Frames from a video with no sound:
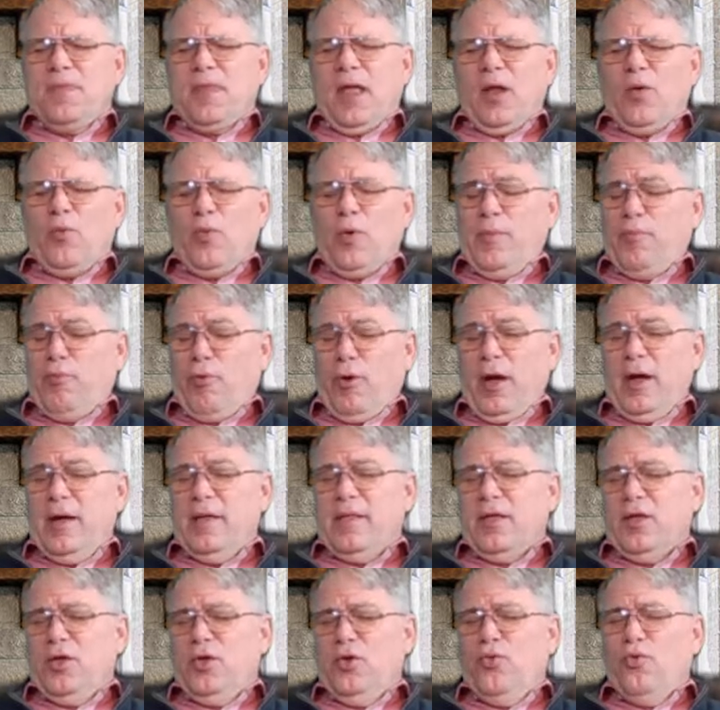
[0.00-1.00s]
and we pray
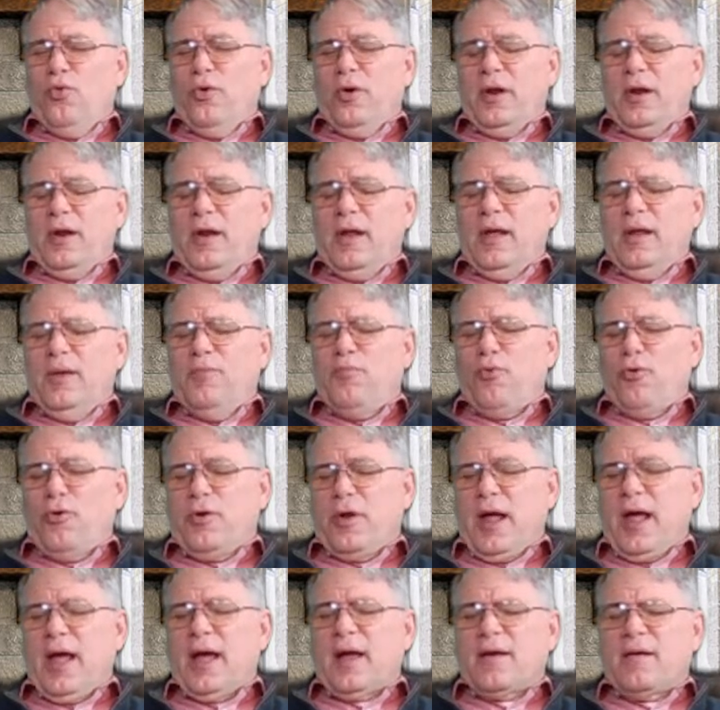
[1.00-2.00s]
that you would indeed
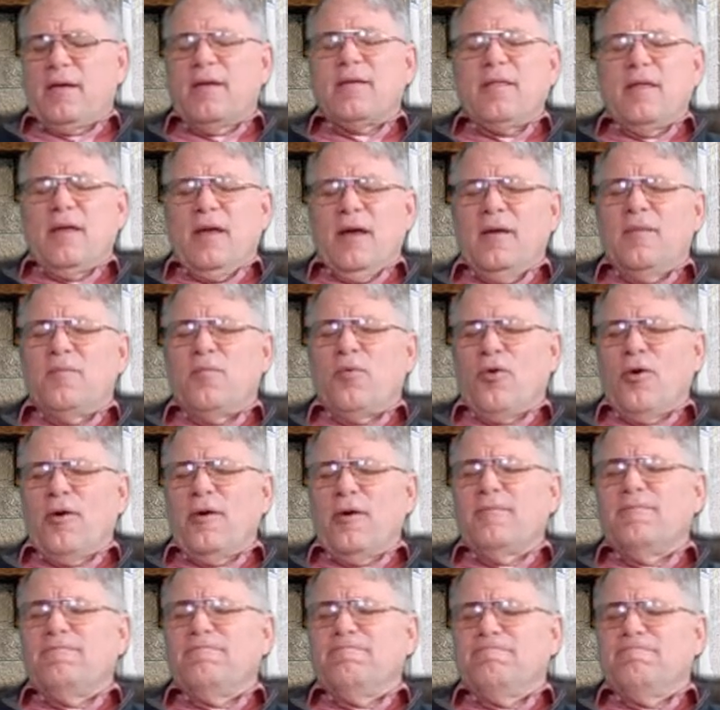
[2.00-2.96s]
protect the unborn.